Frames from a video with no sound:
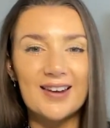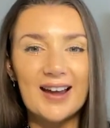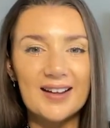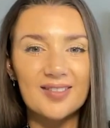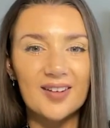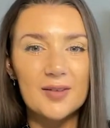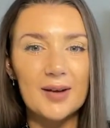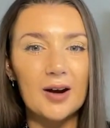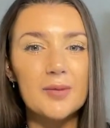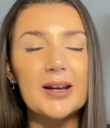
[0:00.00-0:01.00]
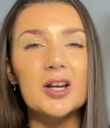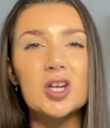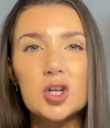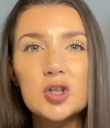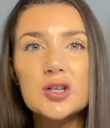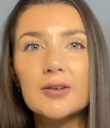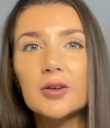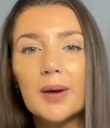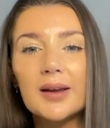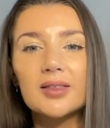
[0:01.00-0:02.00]
last time out. I mean, I hugely
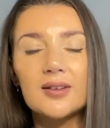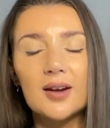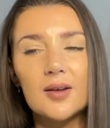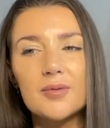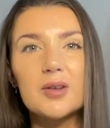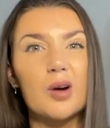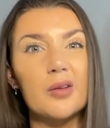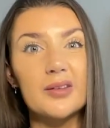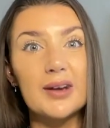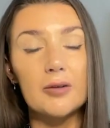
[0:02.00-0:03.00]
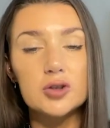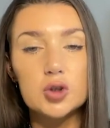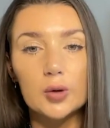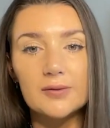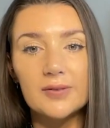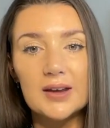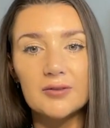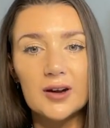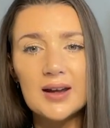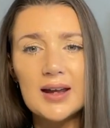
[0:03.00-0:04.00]
respect the joint
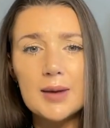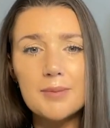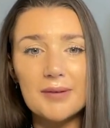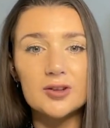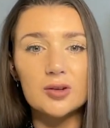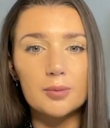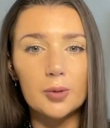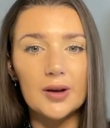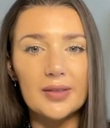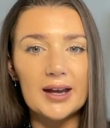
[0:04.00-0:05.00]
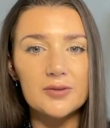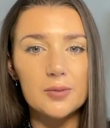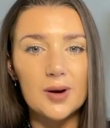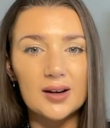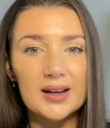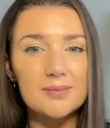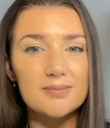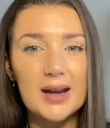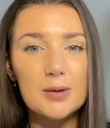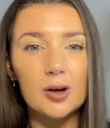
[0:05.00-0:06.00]
favourite, Betherson Boy, at the head of a market,
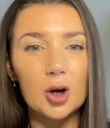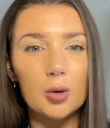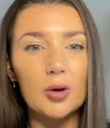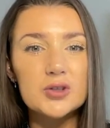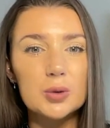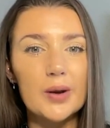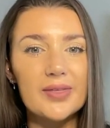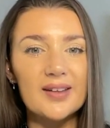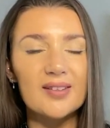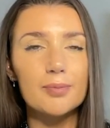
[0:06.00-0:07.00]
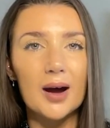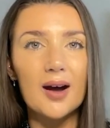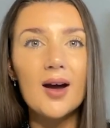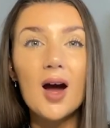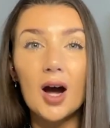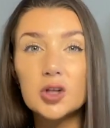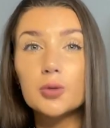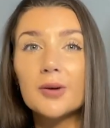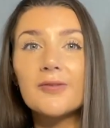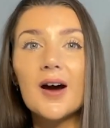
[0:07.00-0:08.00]
may well go on to win this, but I
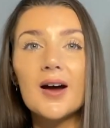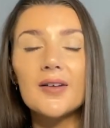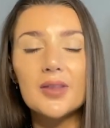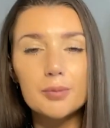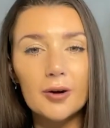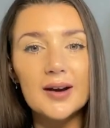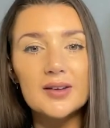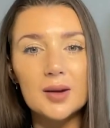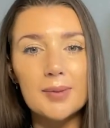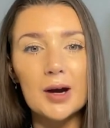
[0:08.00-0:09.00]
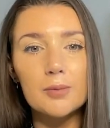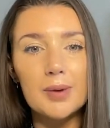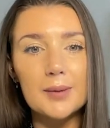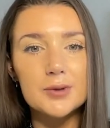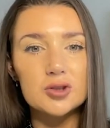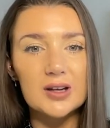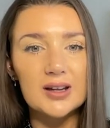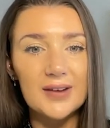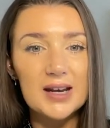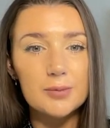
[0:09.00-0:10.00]
just prefer the price about Pepper
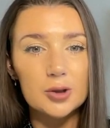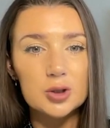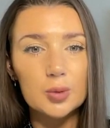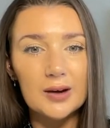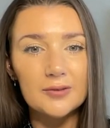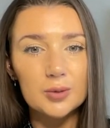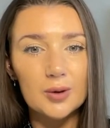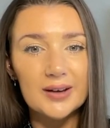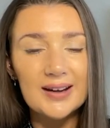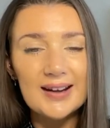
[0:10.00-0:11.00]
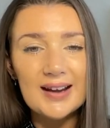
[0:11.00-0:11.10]
Streak, available at 12 to 1.